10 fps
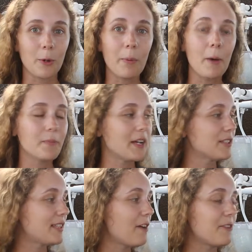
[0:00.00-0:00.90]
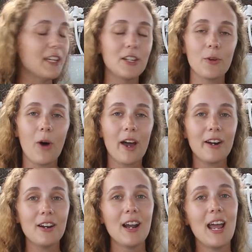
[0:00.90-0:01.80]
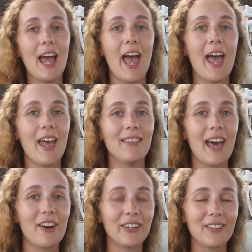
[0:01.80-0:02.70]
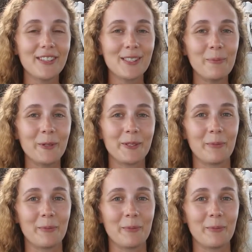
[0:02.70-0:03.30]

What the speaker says: pump their stuff into the water, and that'll give us some oyster